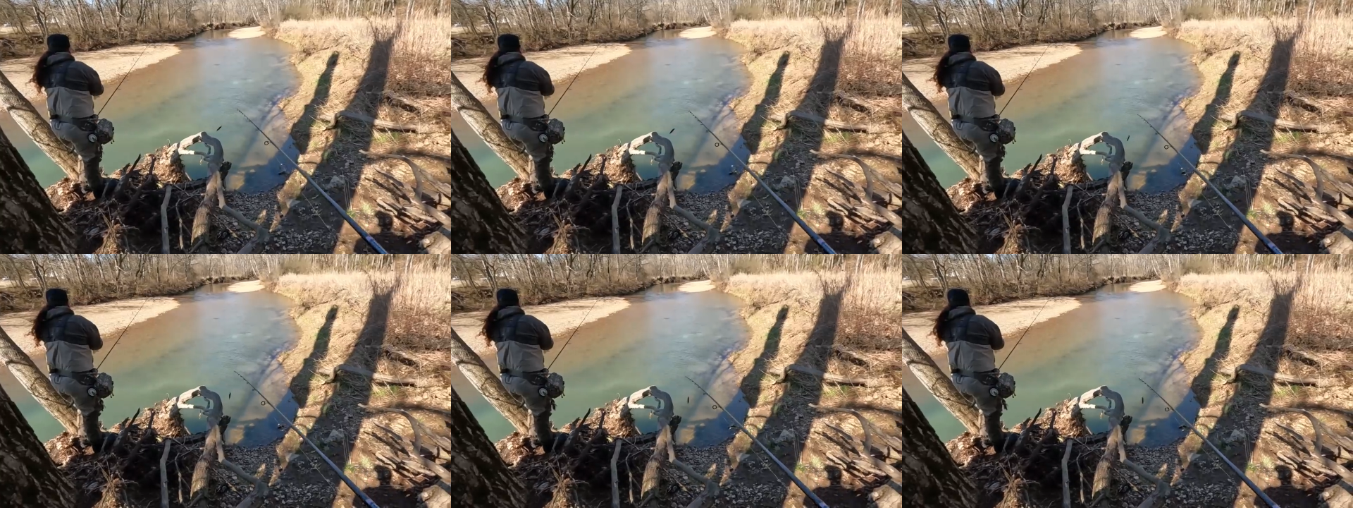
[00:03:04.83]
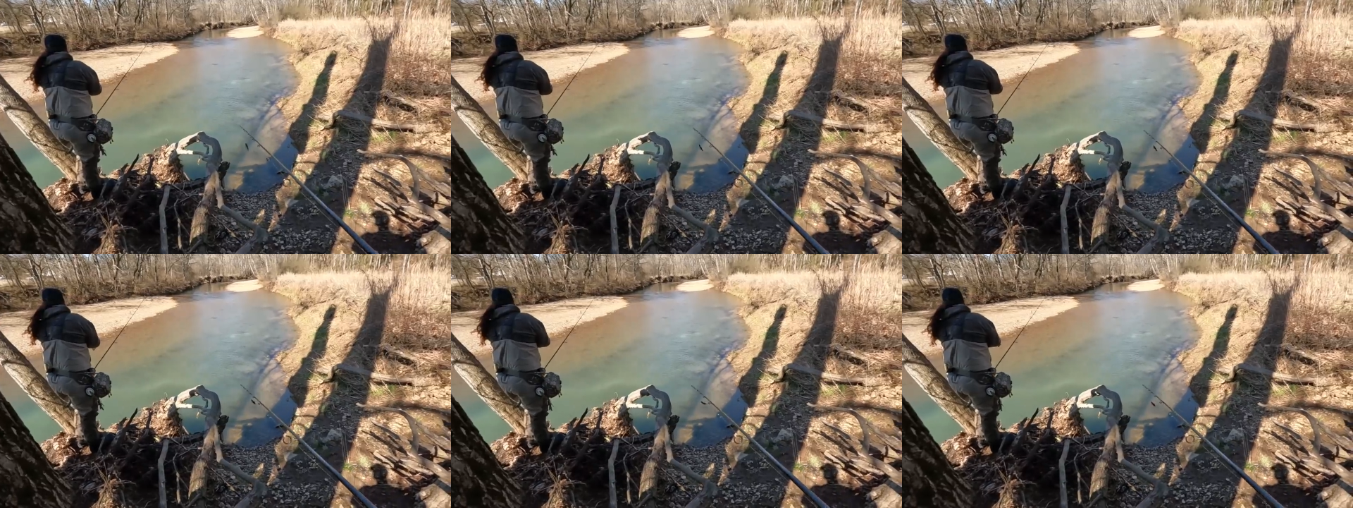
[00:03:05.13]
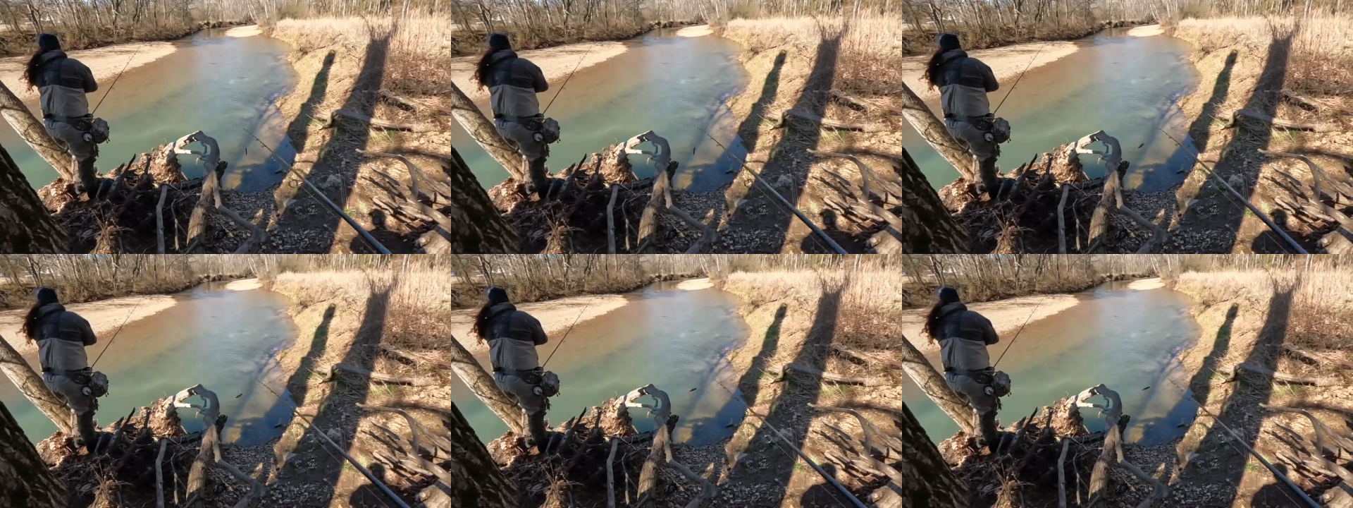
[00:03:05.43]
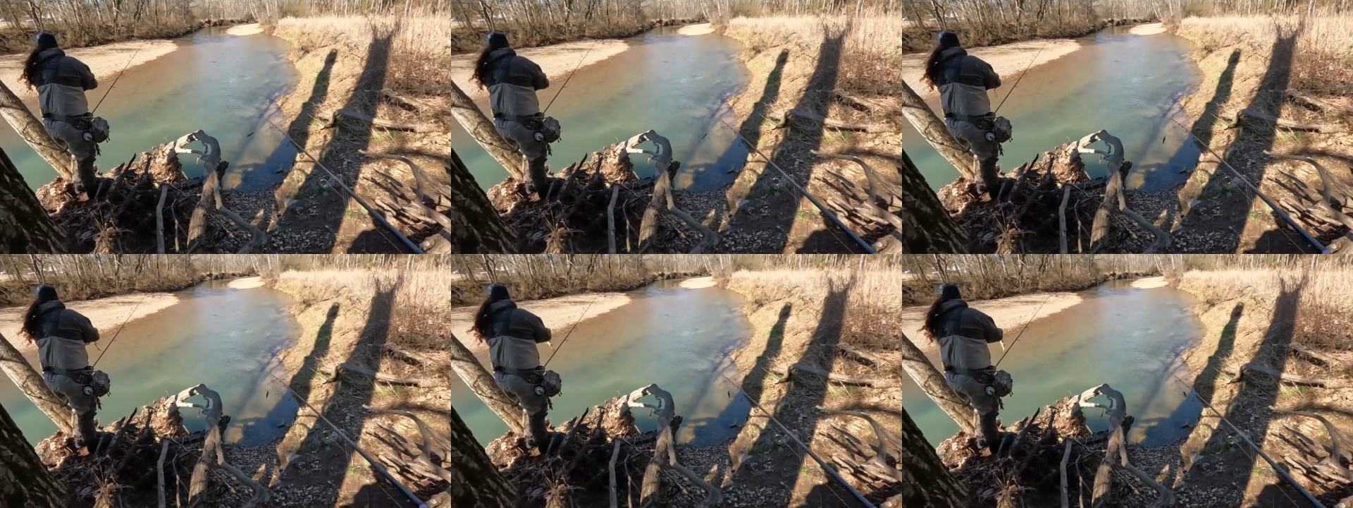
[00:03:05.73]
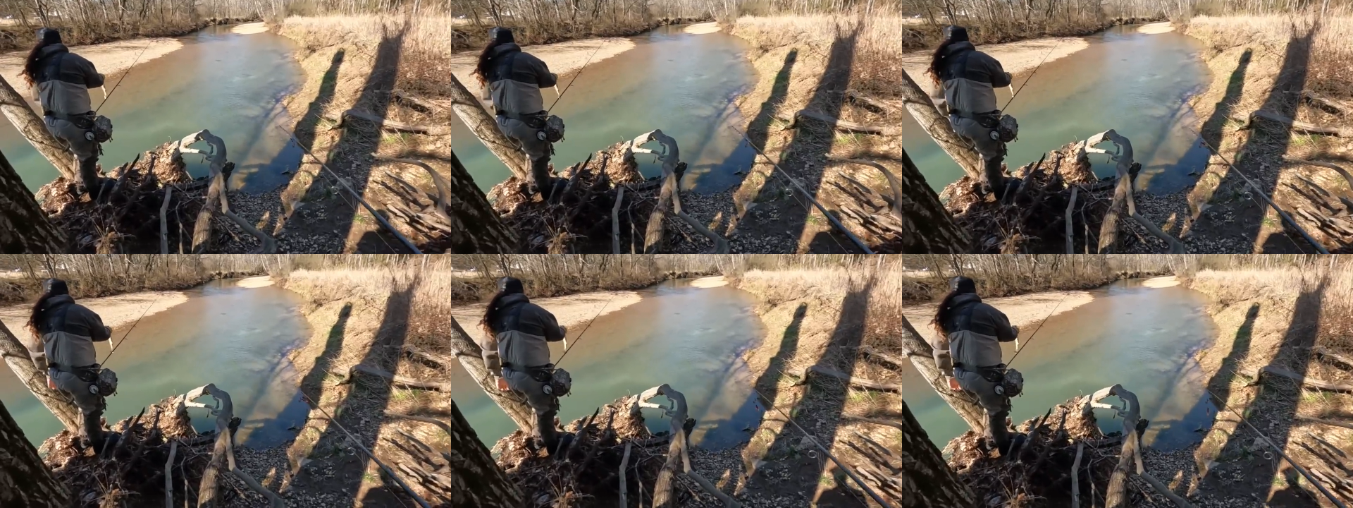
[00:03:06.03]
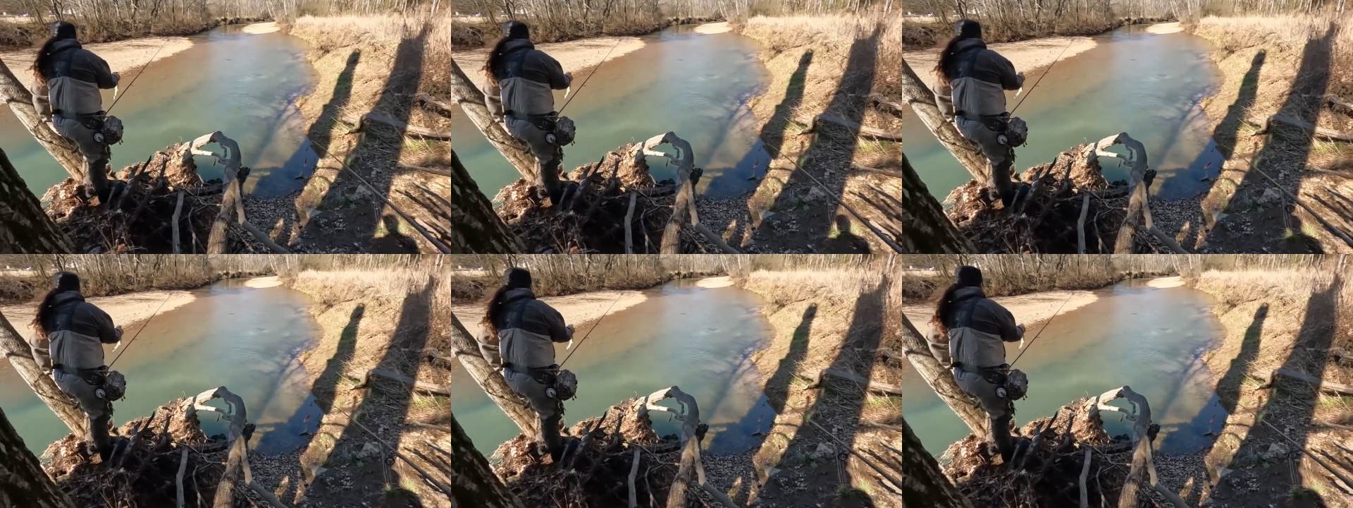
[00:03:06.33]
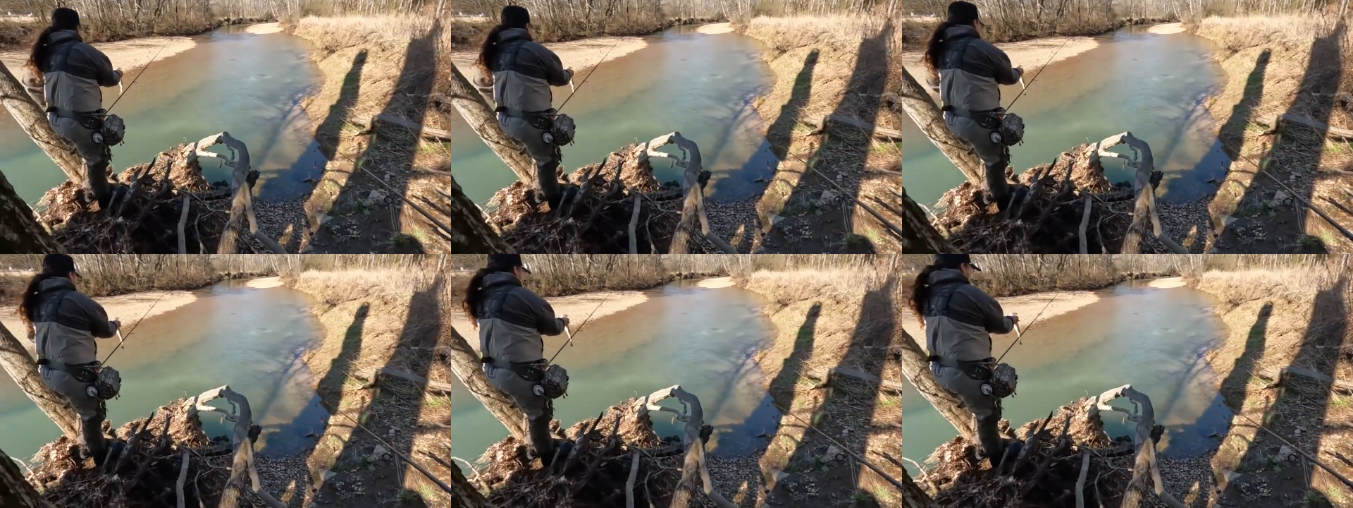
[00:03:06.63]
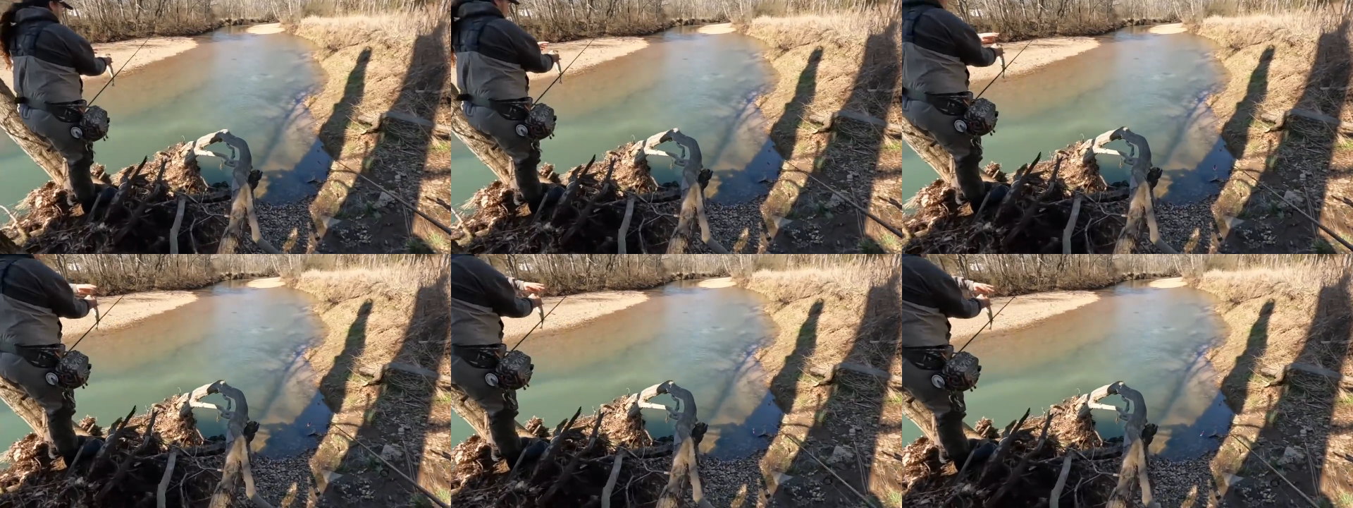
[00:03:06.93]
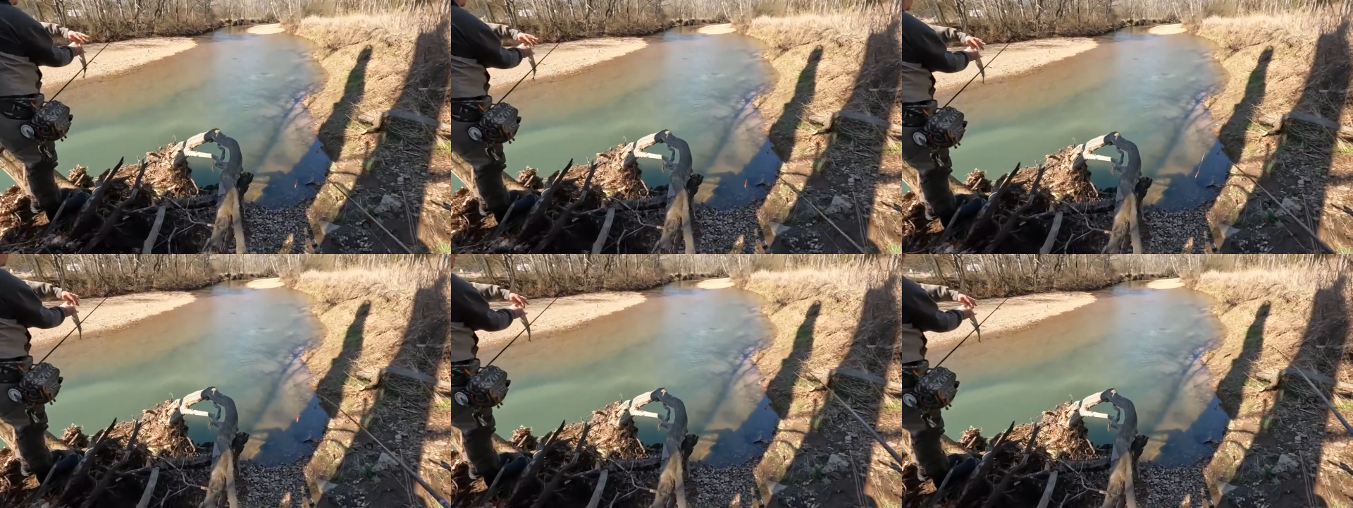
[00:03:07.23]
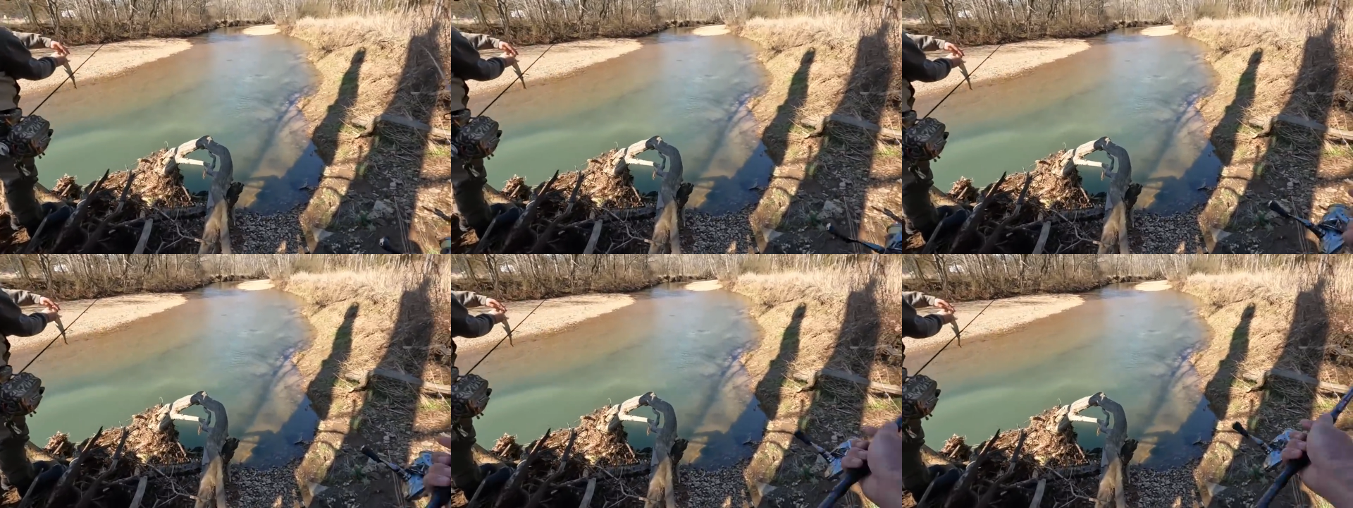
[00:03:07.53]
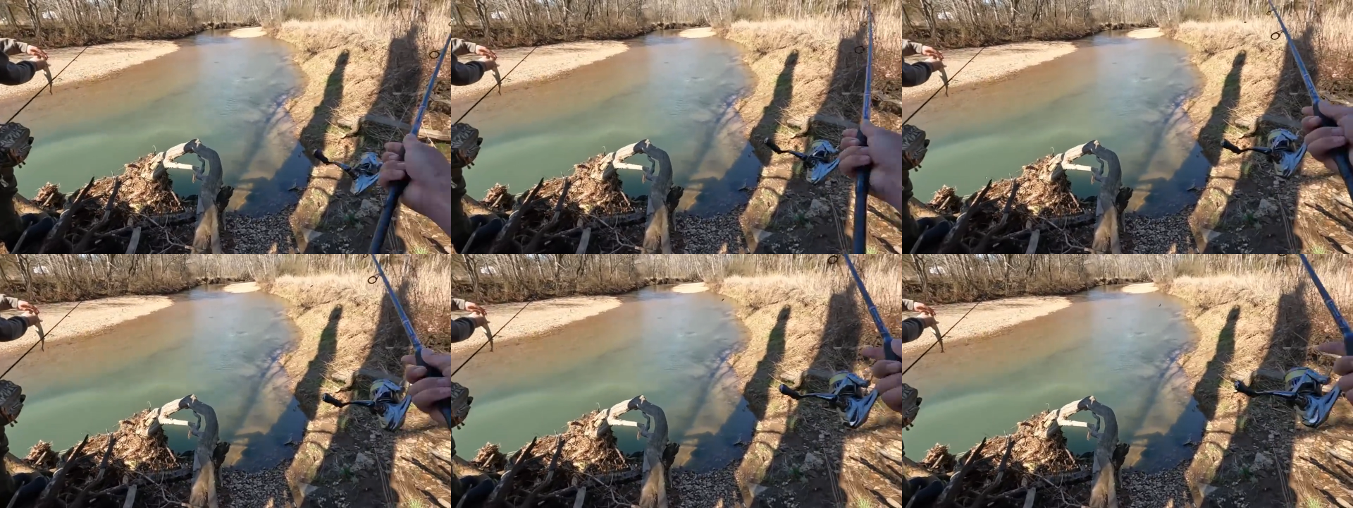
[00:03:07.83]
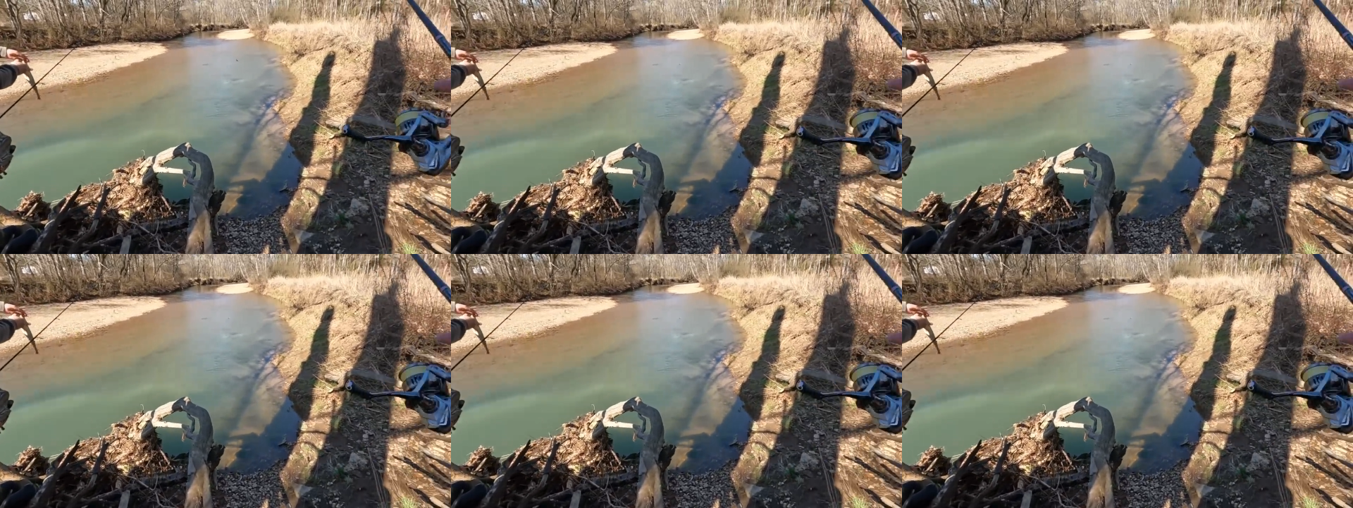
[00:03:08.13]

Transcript: Nobody's mouth can be seen.